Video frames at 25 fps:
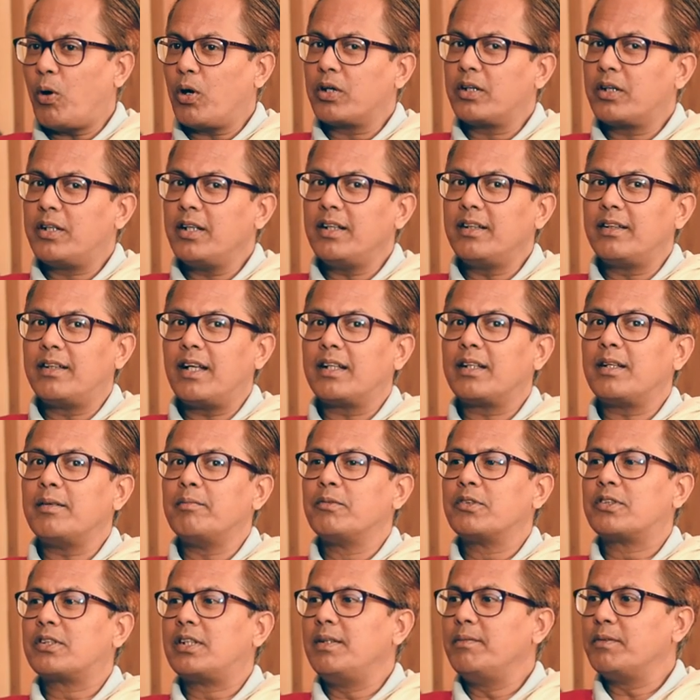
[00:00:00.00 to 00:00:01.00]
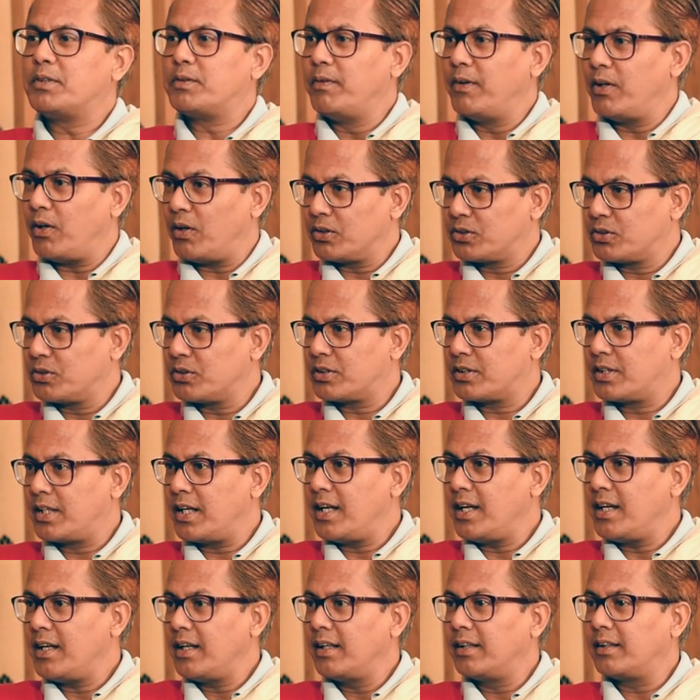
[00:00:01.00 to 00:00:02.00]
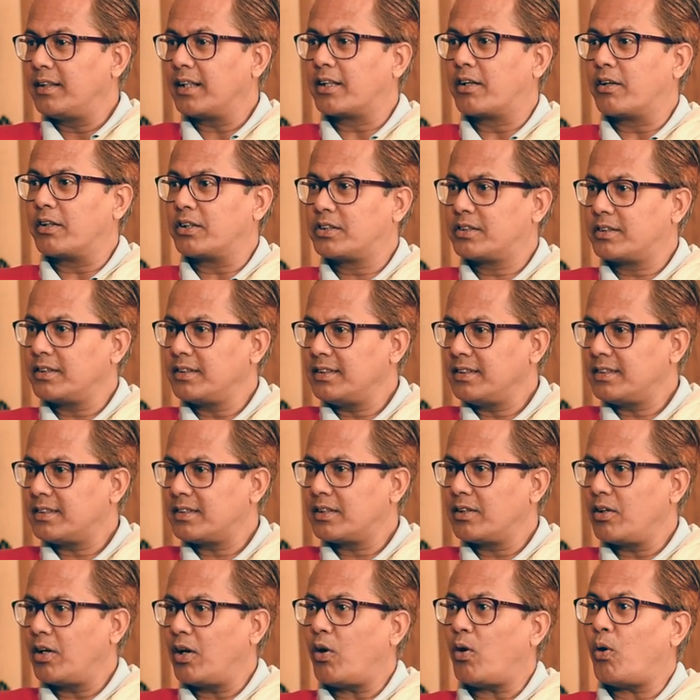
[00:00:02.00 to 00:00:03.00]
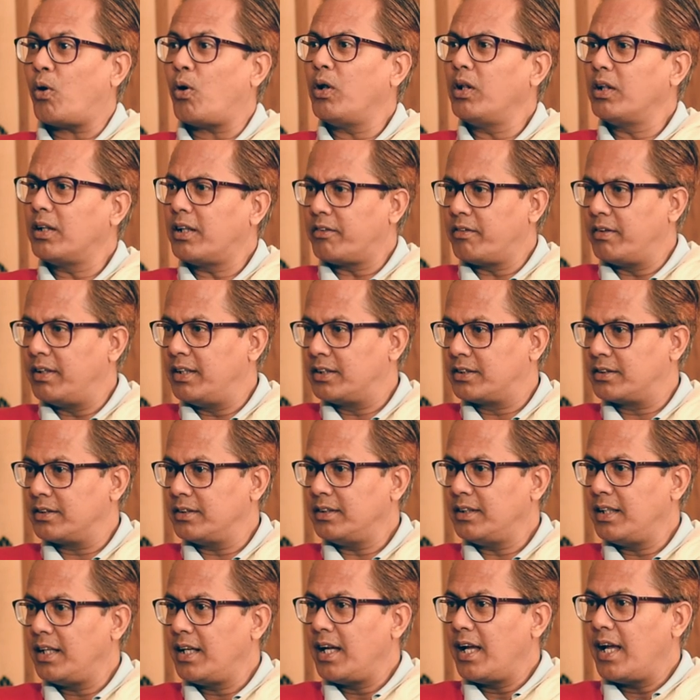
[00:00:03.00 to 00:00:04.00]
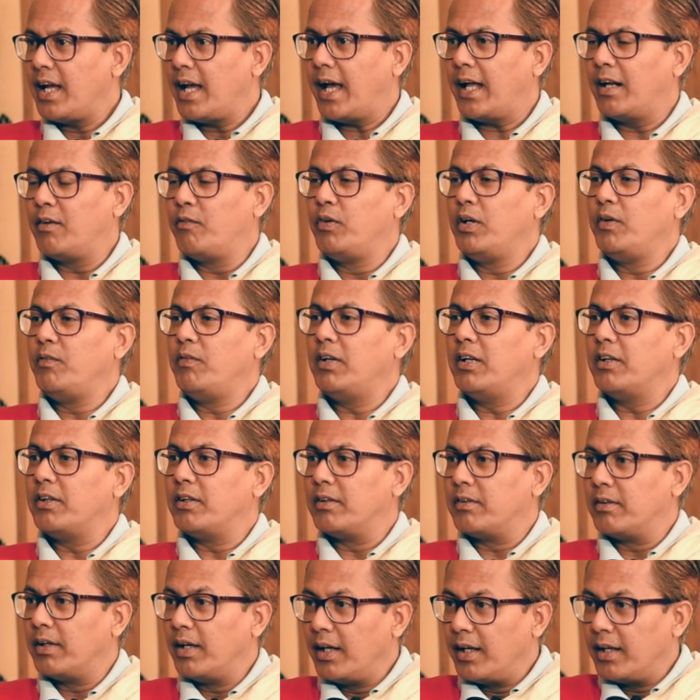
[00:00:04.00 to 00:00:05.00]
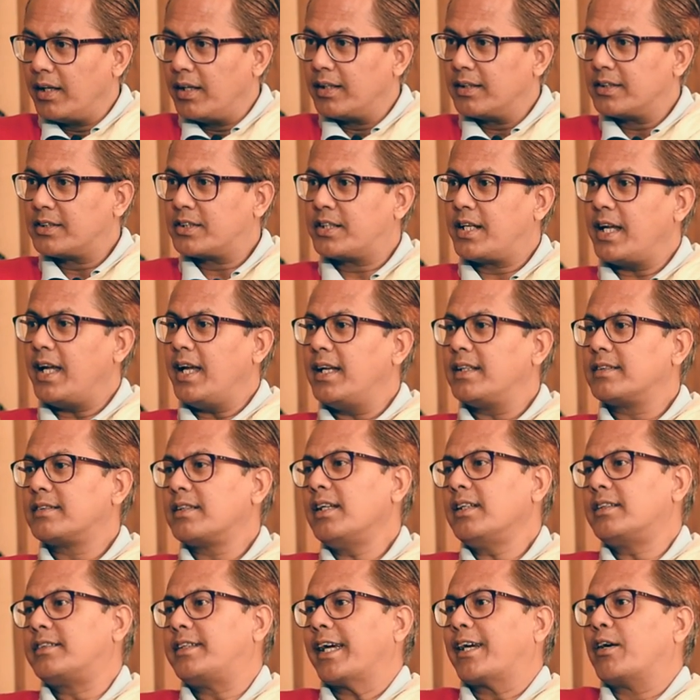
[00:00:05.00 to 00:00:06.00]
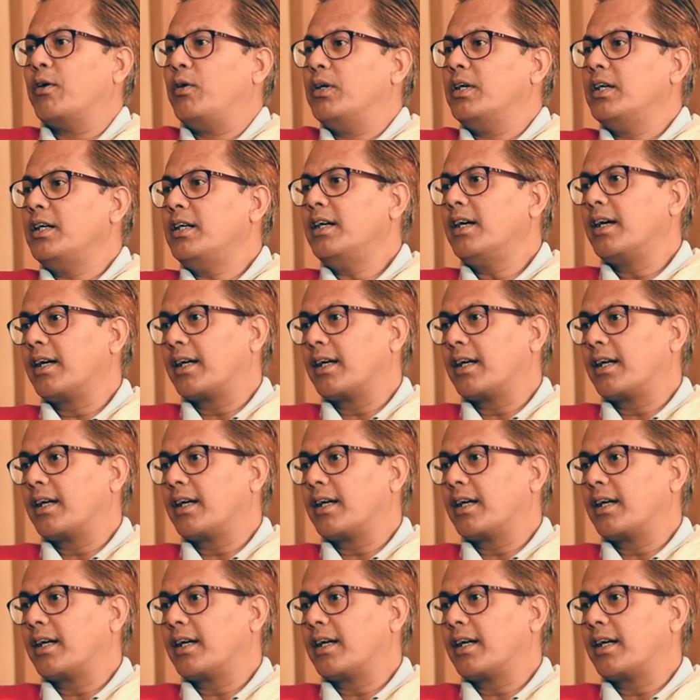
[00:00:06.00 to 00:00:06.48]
wanted that the Muslims will also stay, the Christians, all the religion, and we will stay as a secular